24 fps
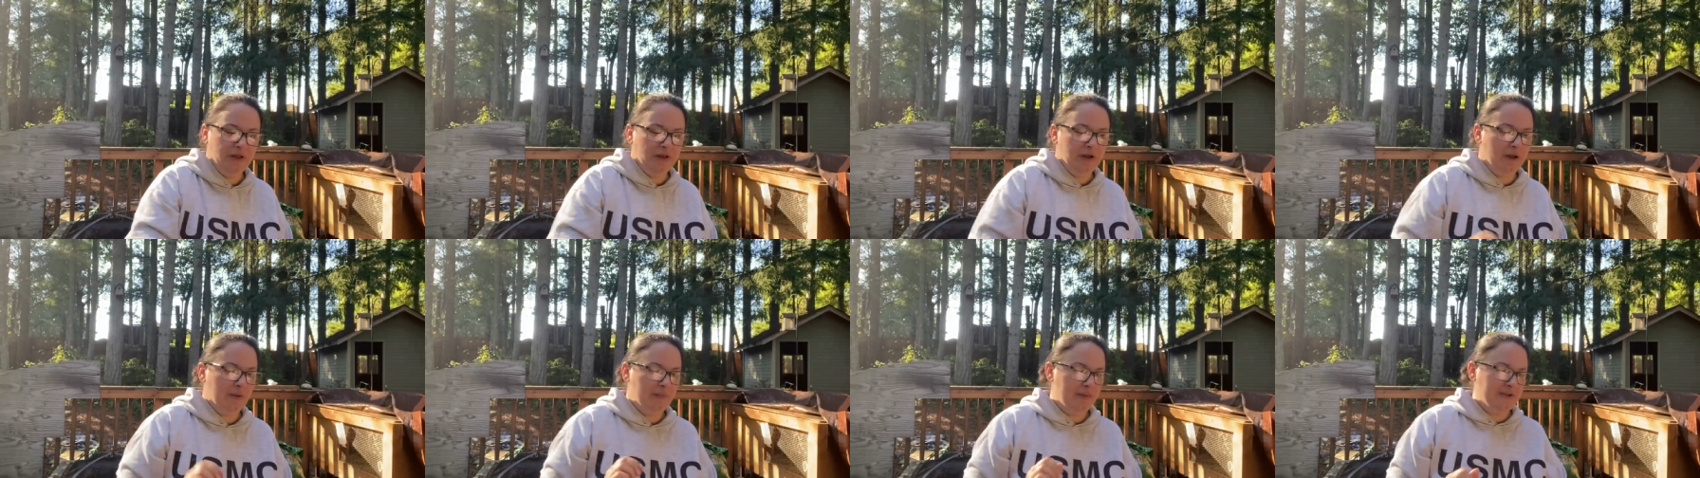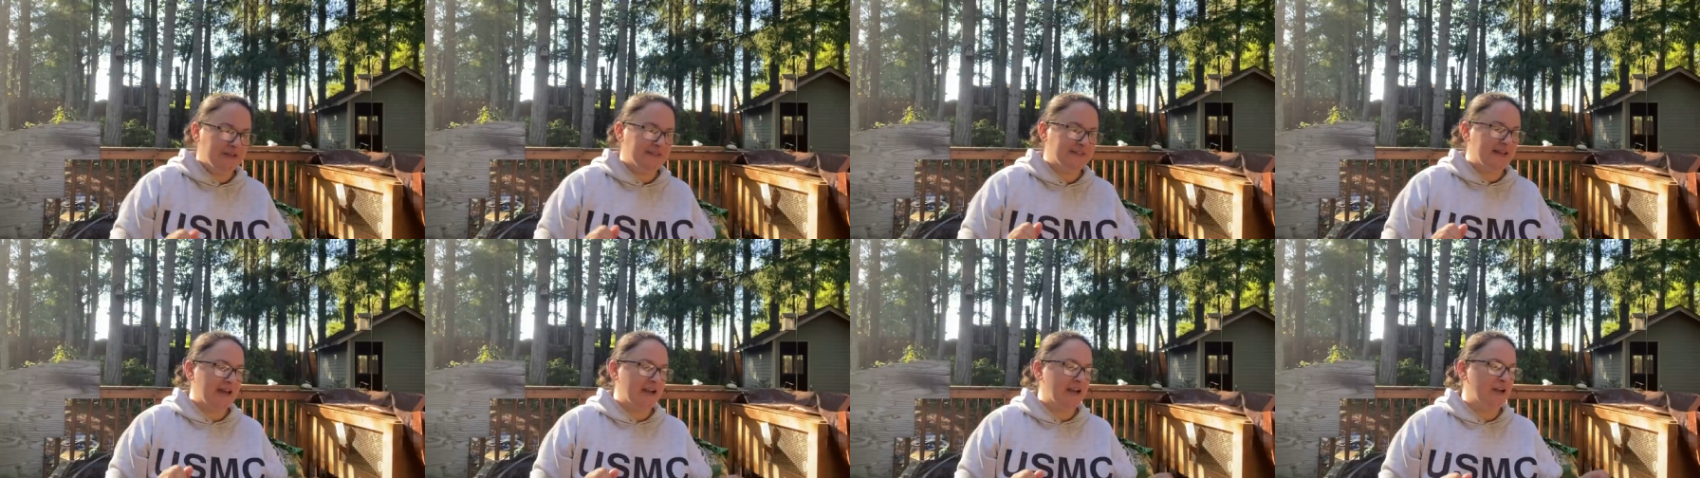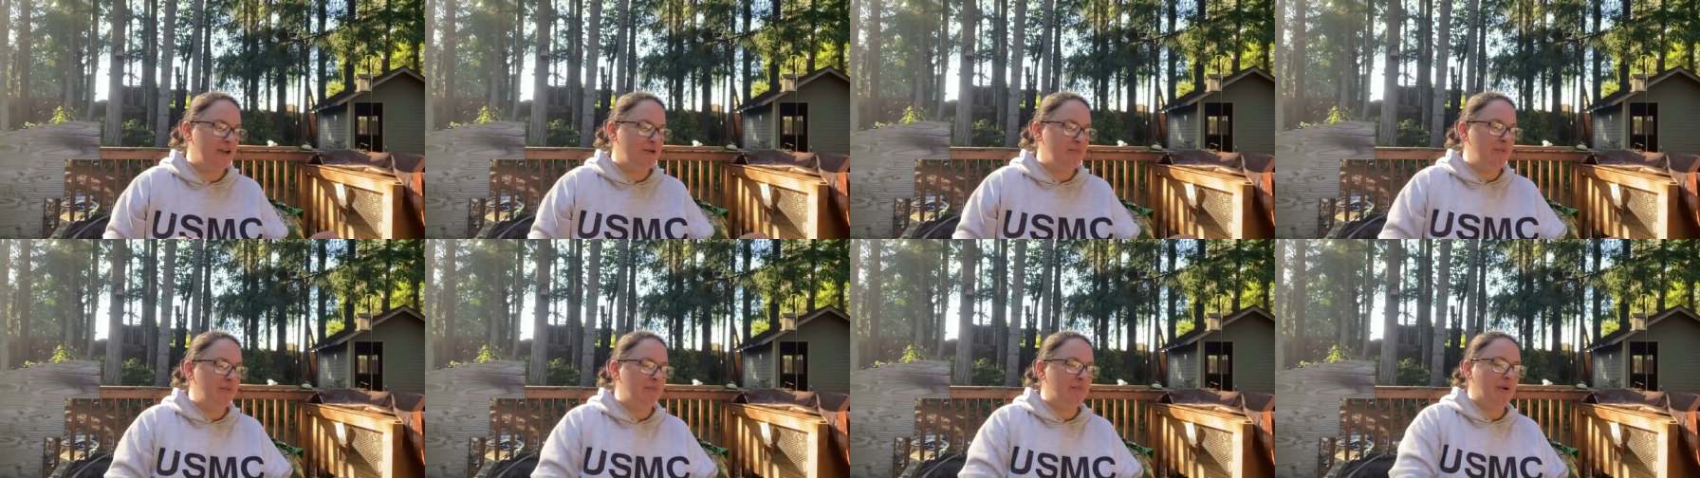I'm excited
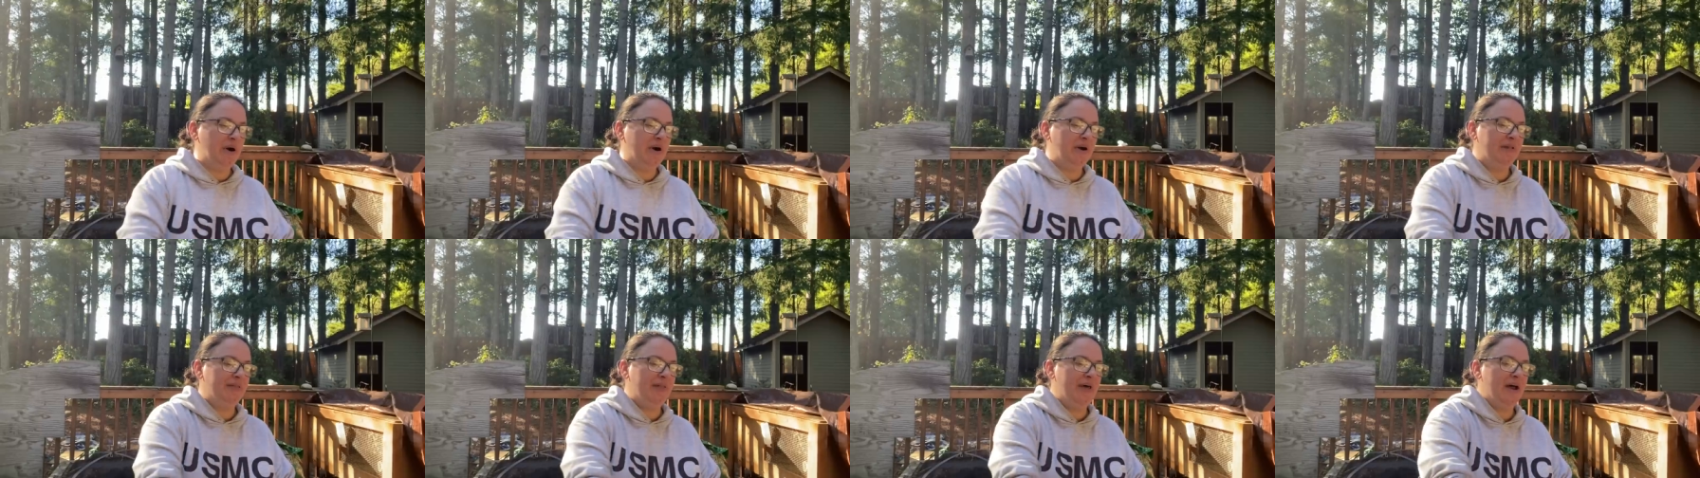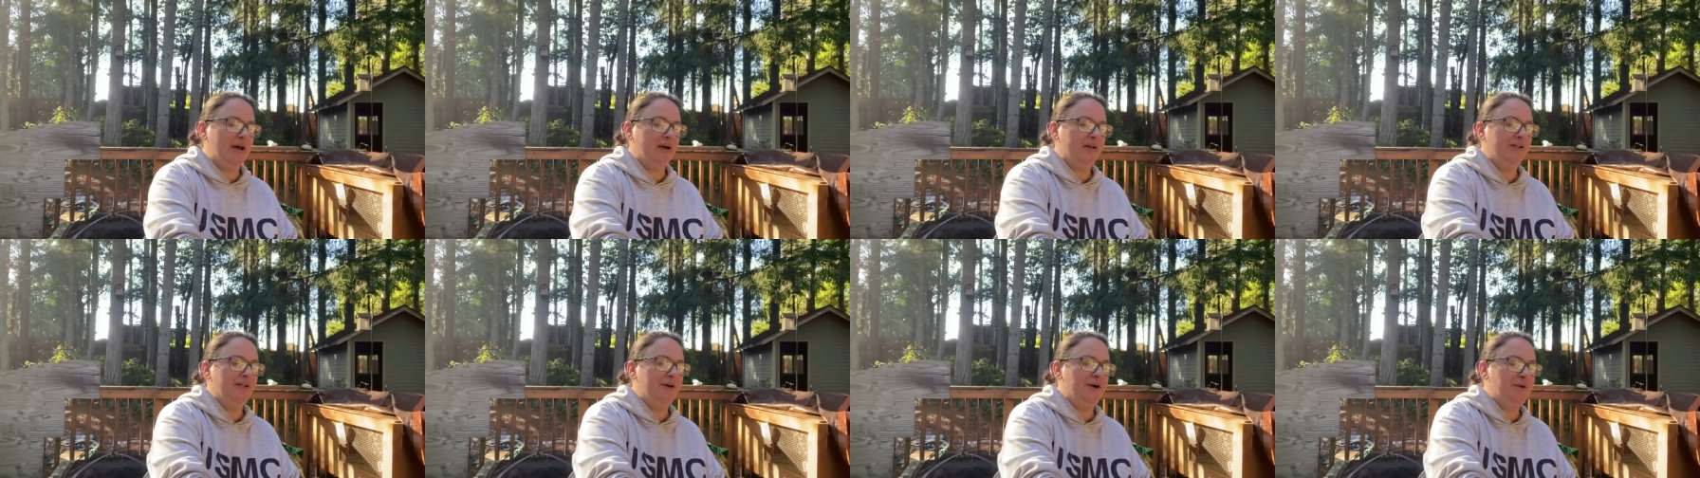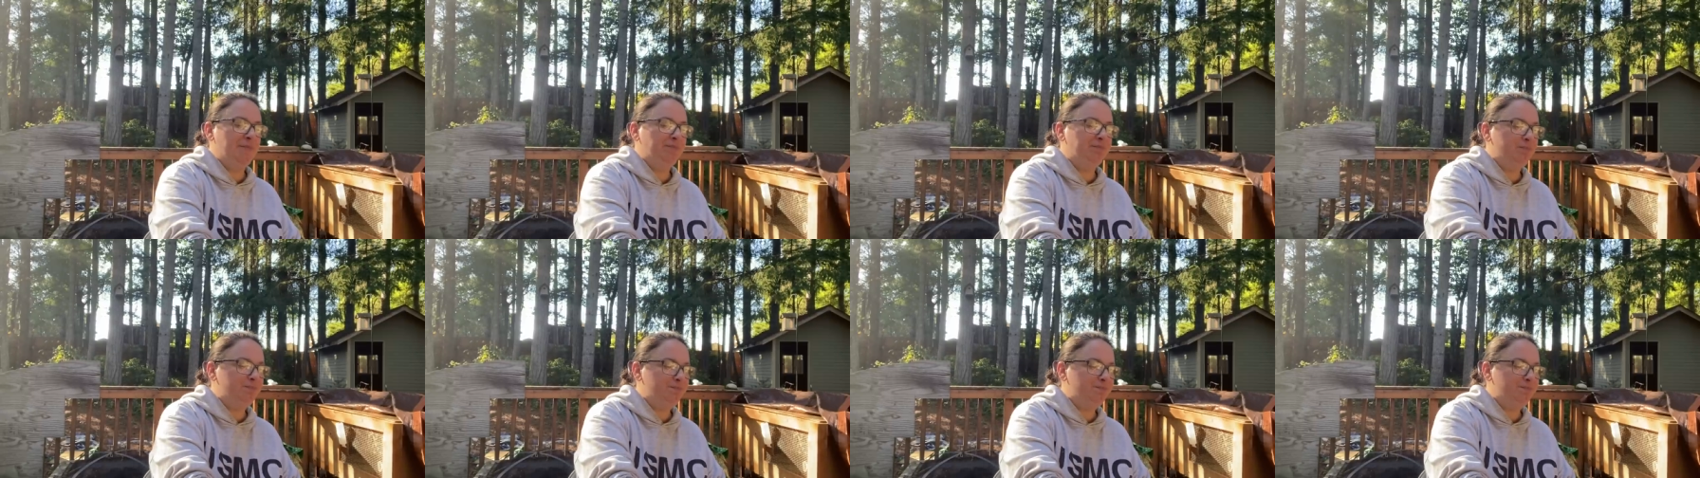to be part of that club.